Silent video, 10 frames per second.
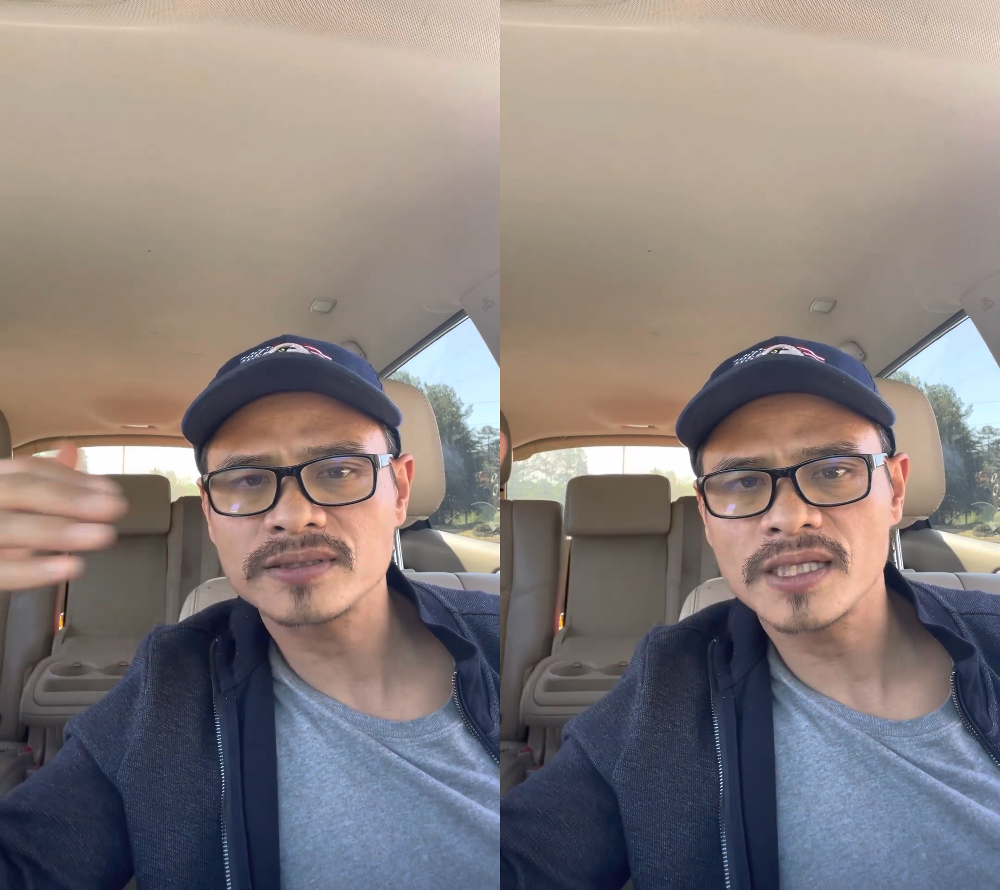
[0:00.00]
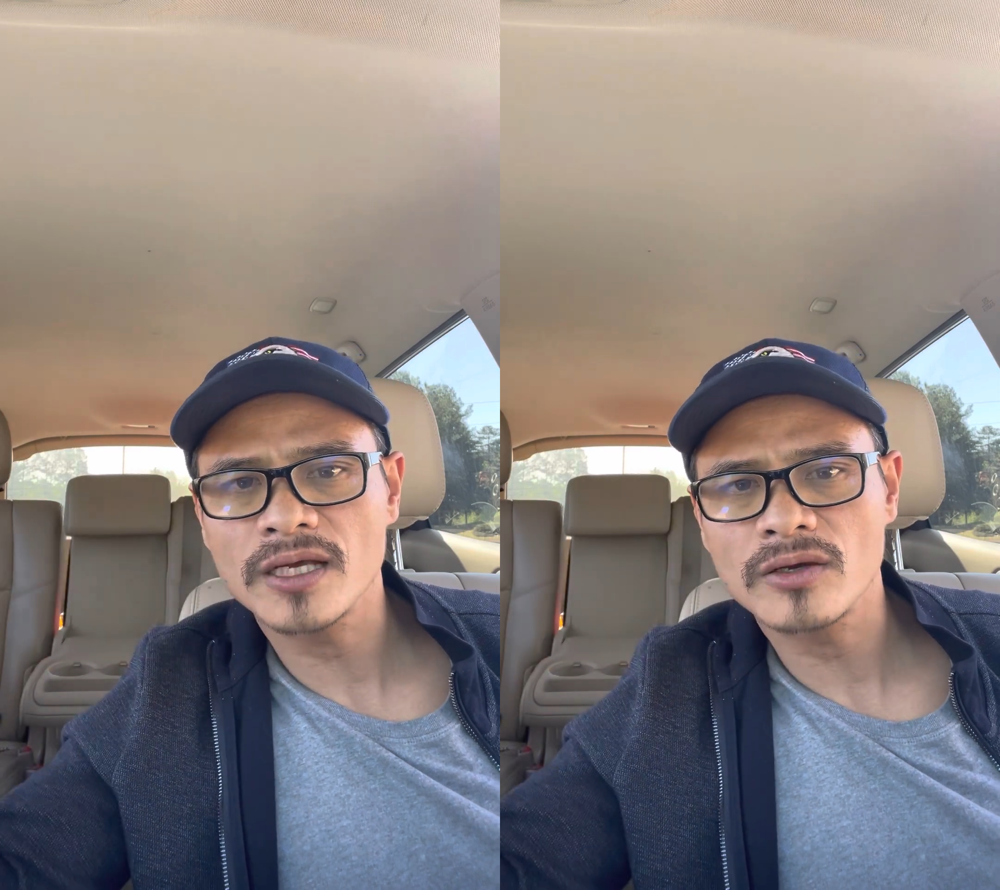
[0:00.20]

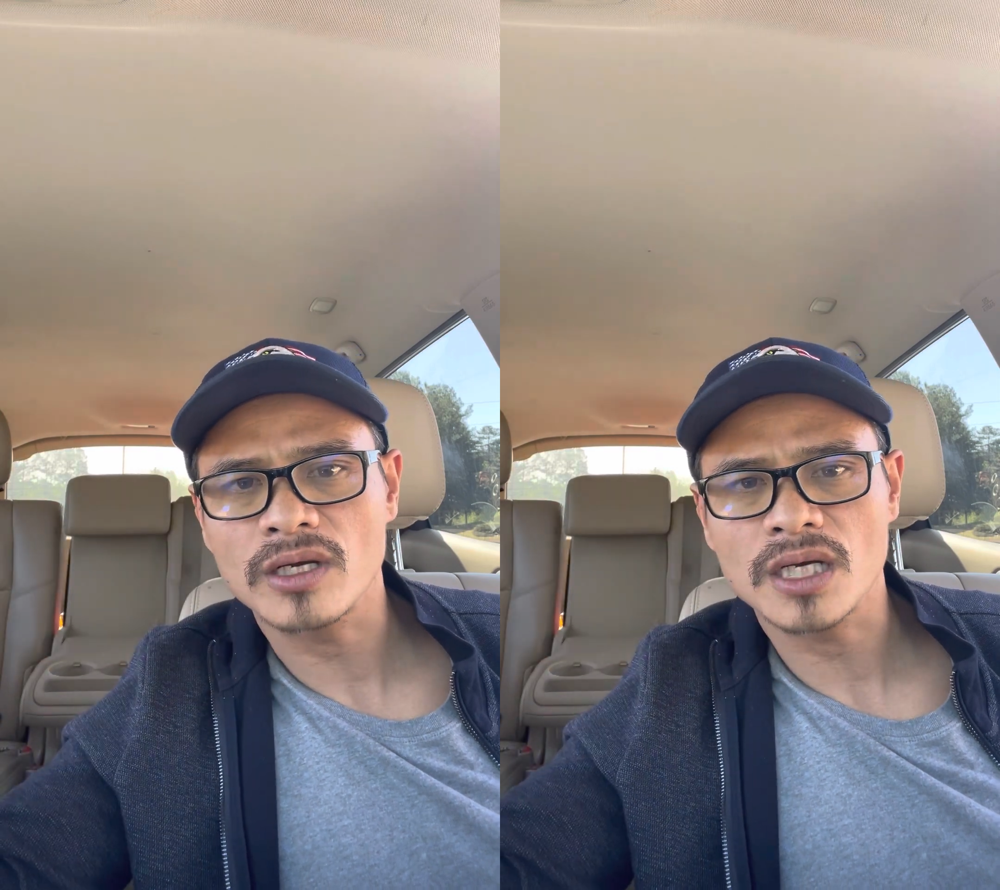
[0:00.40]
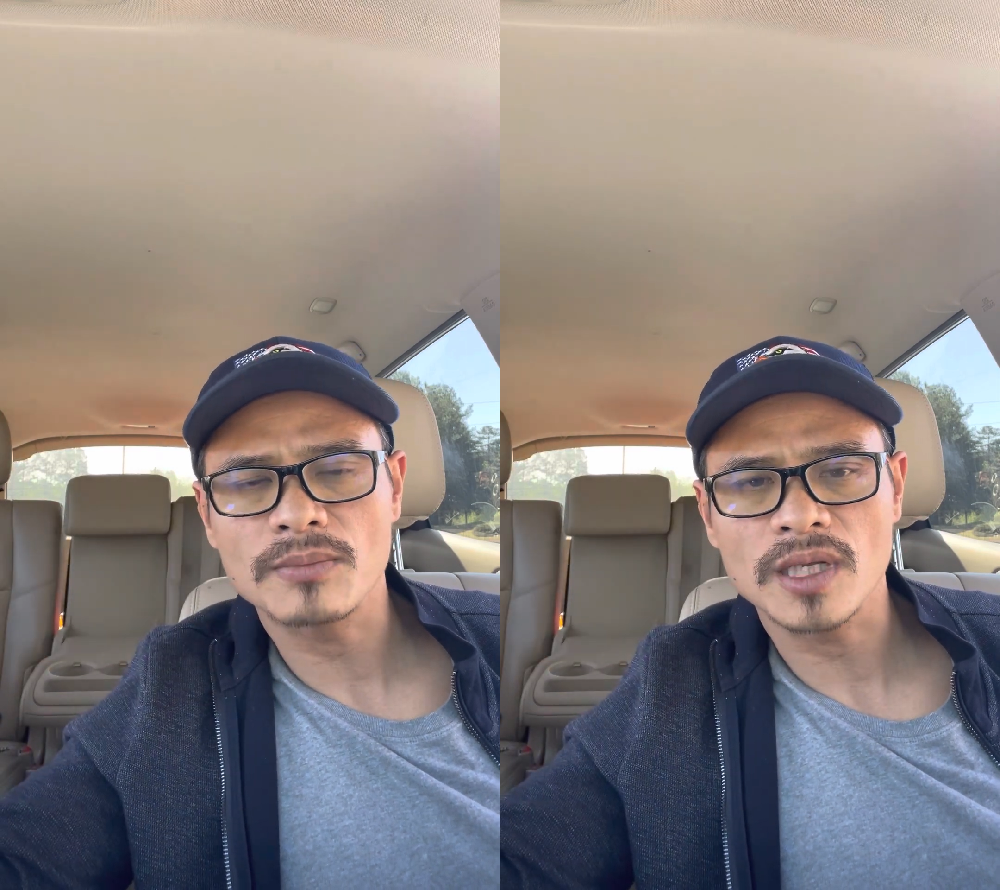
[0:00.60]
thing
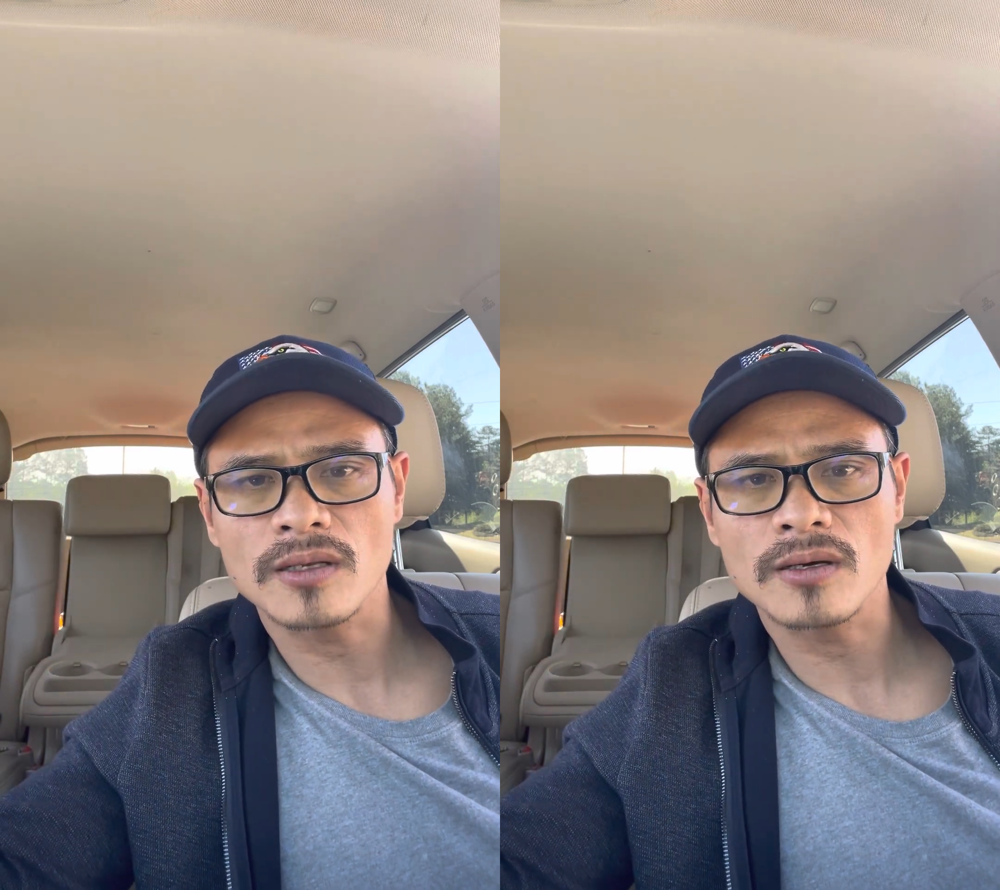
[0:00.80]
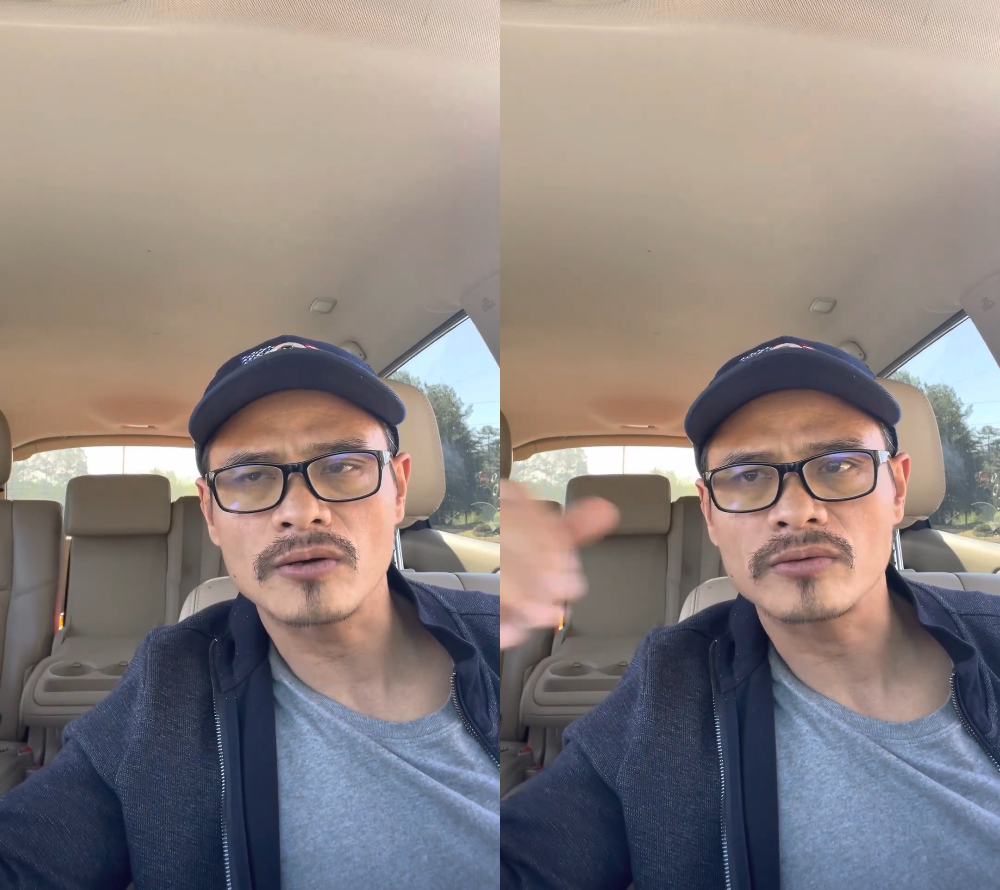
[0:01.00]
gonna come
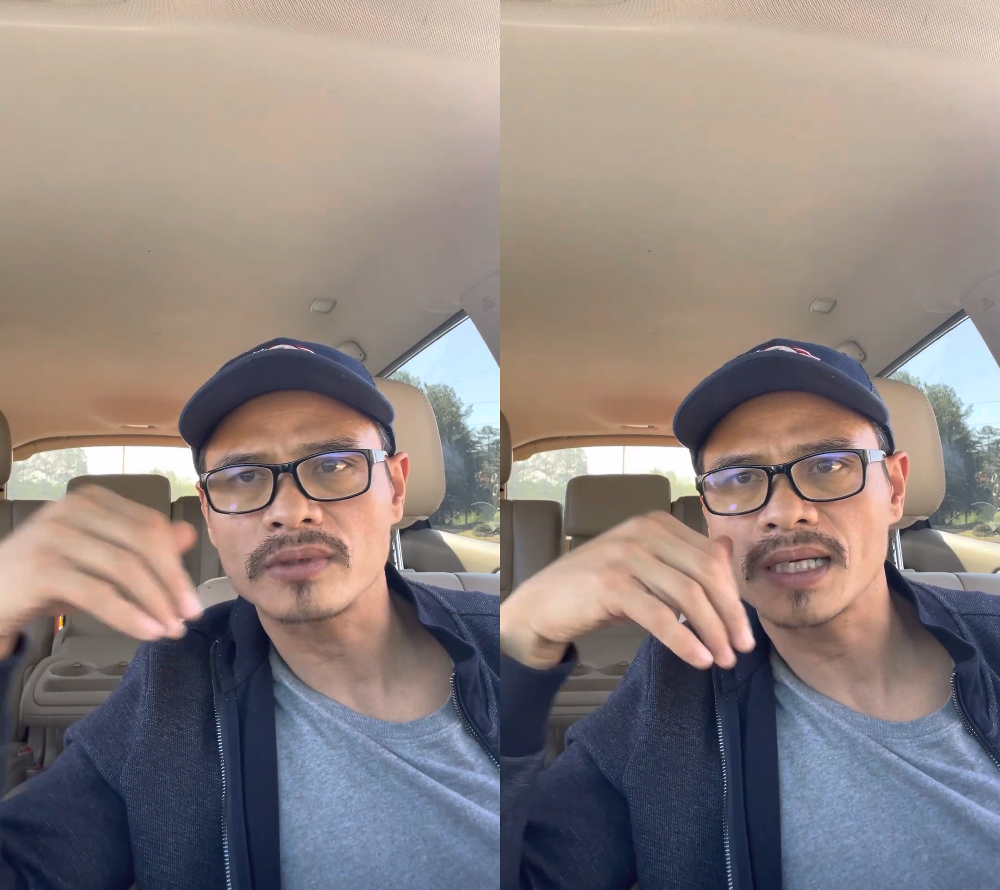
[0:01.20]
along,